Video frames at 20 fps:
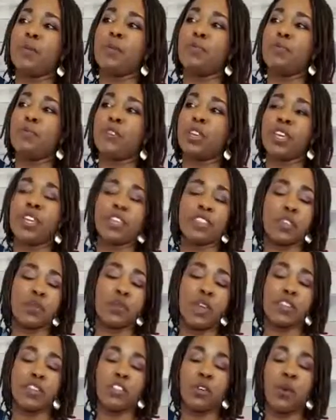you can get them
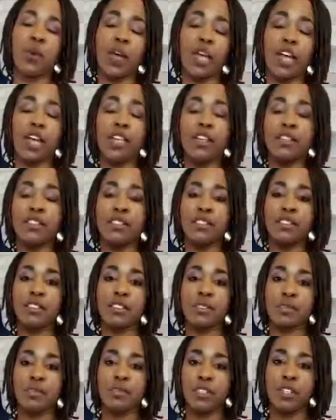at
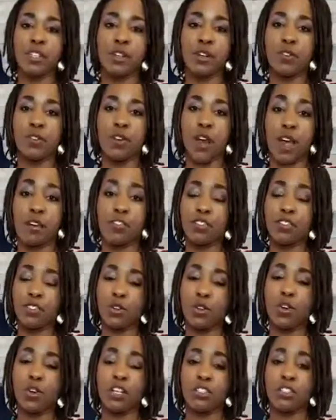Joann's, craft
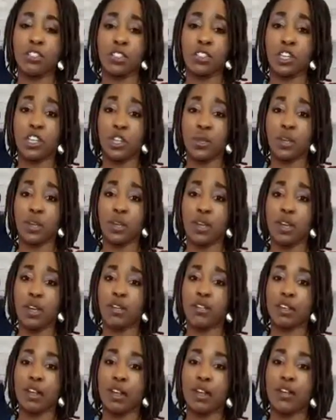store, and use a
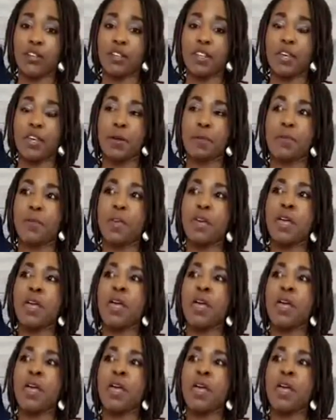coupon on them.